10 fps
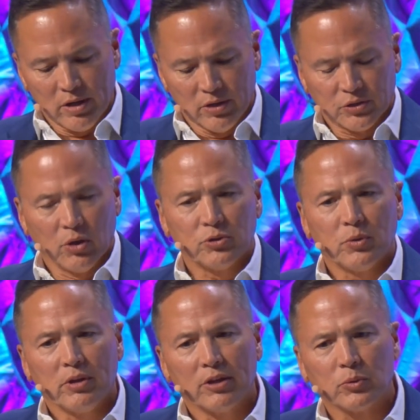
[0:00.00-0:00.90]
And so as
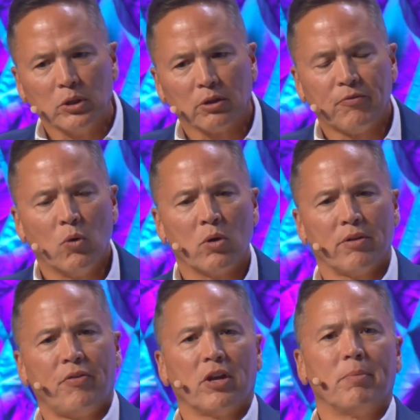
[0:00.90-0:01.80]
we look
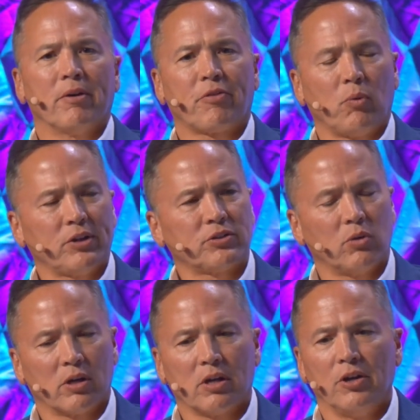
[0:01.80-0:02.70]
forward and think about threats
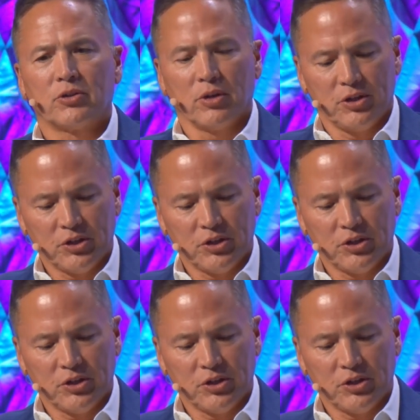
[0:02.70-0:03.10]
to our country,